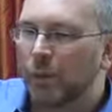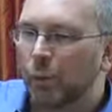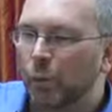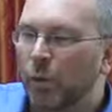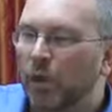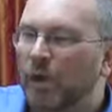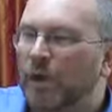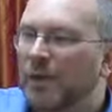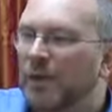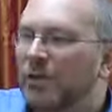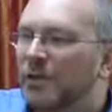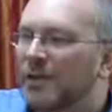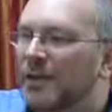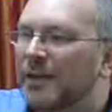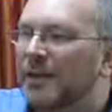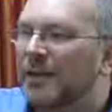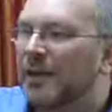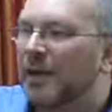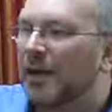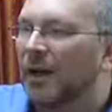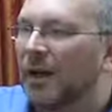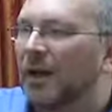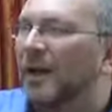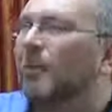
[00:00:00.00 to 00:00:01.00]
When you send
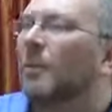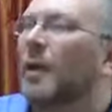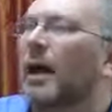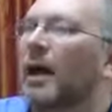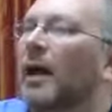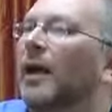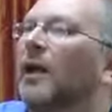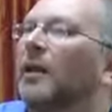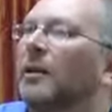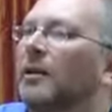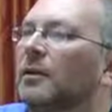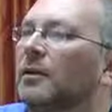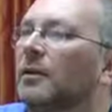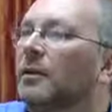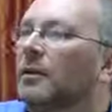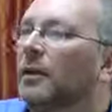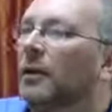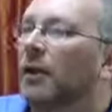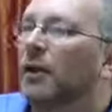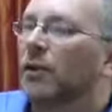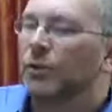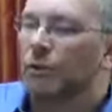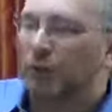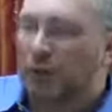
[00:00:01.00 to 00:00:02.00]
out an email,
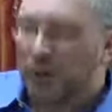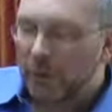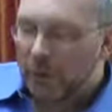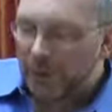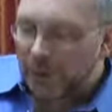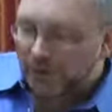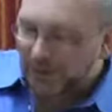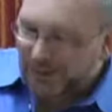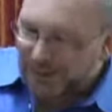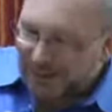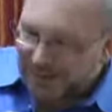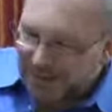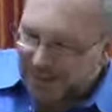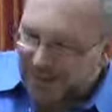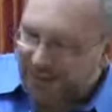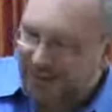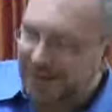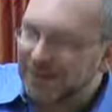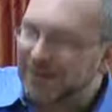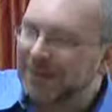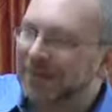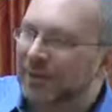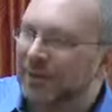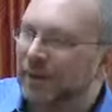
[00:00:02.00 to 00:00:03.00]
do you have a
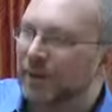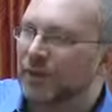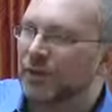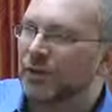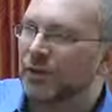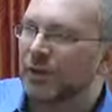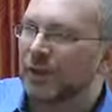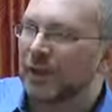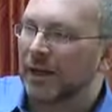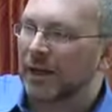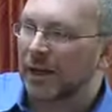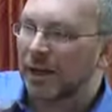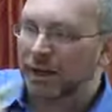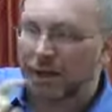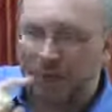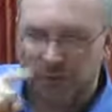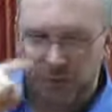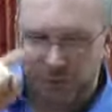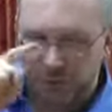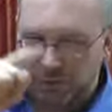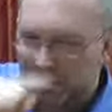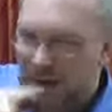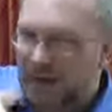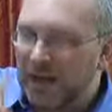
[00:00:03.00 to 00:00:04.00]
standard signature that
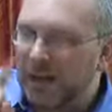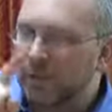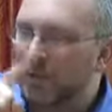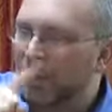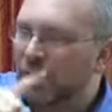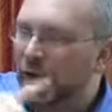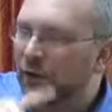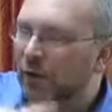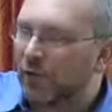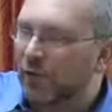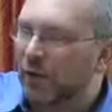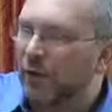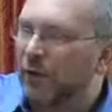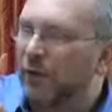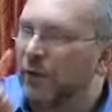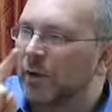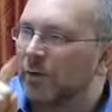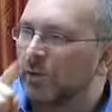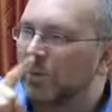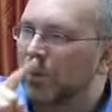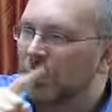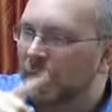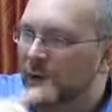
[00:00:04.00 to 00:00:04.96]
includes your name and your phone number